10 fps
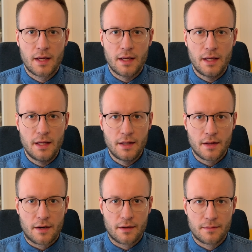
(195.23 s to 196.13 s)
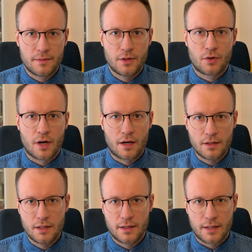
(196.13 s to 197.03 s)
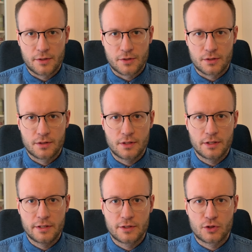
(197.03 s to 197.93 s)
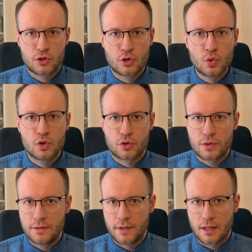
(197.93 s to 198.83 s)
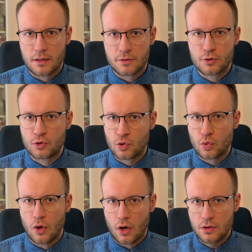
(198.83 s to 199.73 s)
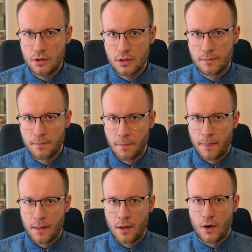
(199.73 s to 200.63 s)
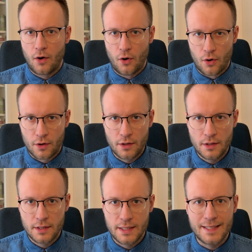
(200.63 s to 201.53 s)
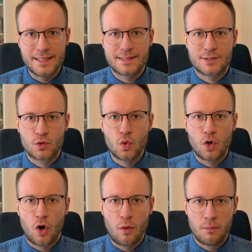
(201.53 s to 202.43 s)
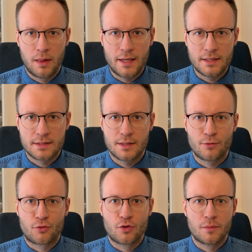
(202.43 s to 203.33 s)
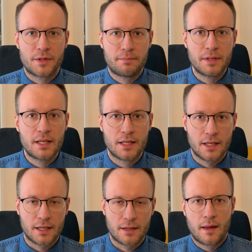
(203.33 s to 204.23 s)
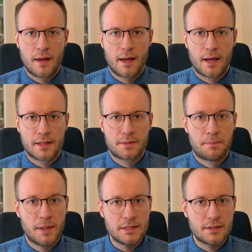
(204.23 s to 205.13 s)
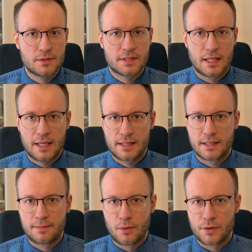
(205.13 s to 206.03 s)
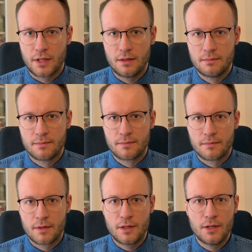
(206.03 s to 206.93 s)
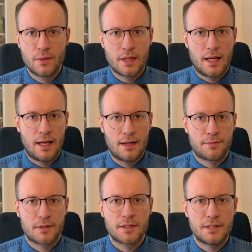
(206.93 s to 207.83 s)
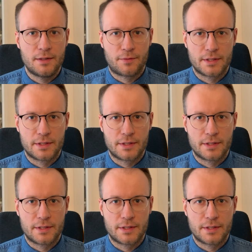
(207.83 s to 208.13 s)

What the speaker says: Either your architecture is too trivial, too long, or it's too complex from the beginning. And based on selected model, you will have different